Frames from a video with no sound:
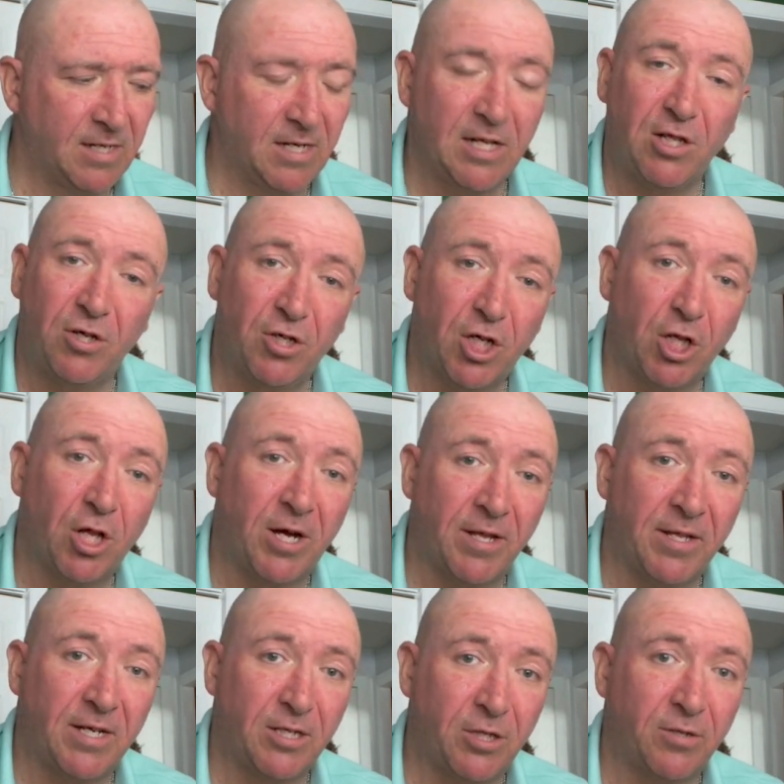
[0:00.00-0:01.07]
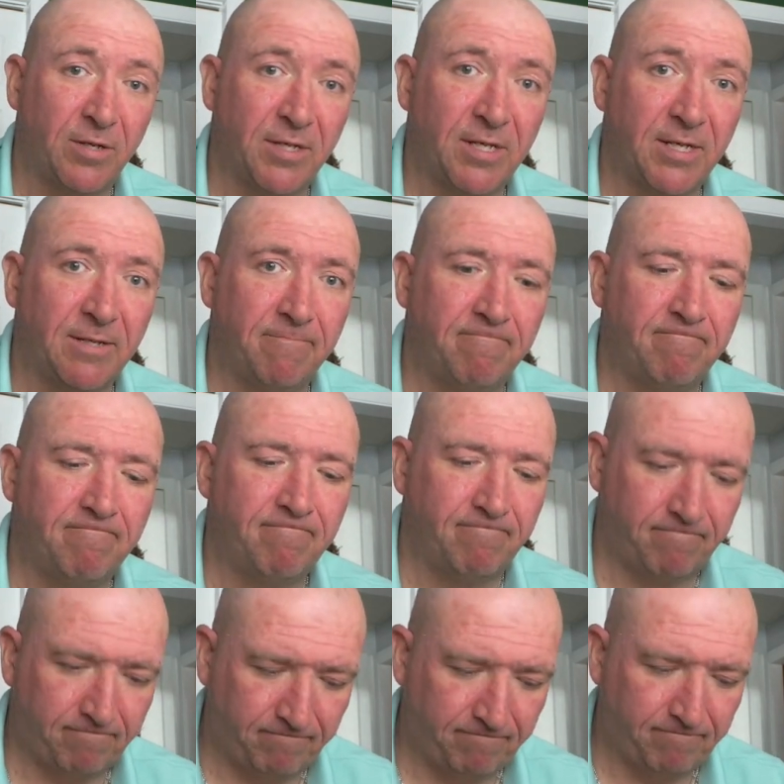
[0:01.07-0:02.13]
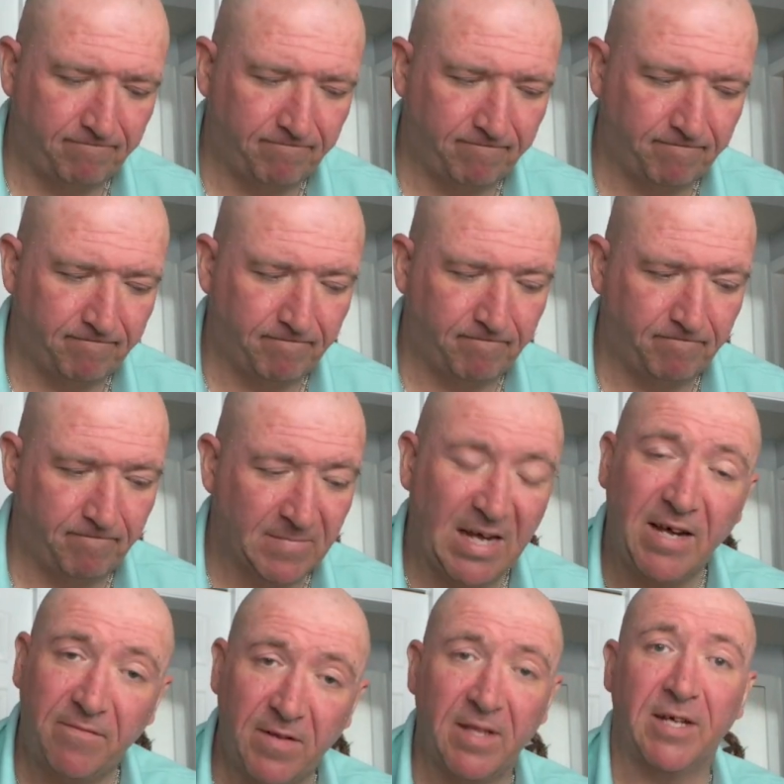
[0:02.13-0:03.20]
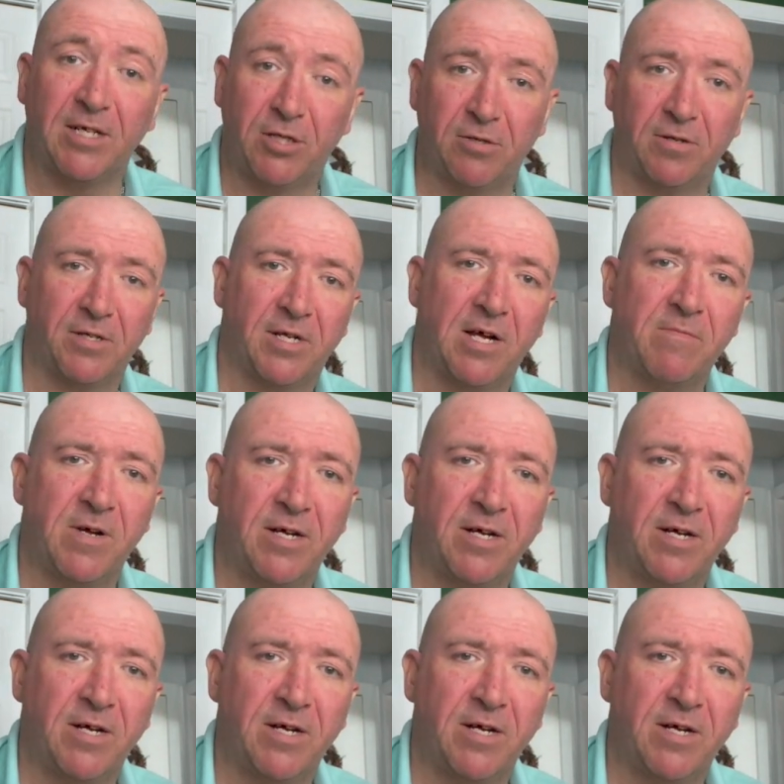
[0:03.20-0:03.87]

I learned a lot in that short time. After that short time,